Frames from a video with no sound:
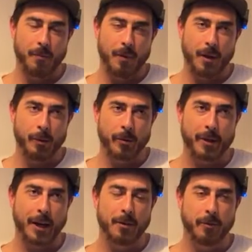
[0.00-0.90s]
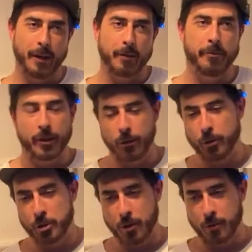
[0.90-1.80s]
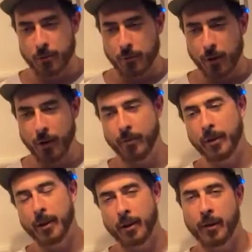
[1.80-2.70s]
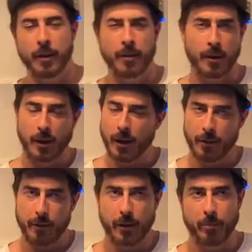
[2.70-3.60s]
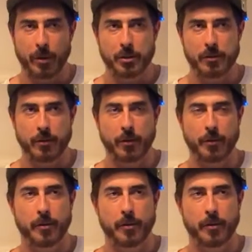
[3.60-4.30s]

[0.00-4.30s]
It was kind of like a Victor show. Again, I think I mentioned this also.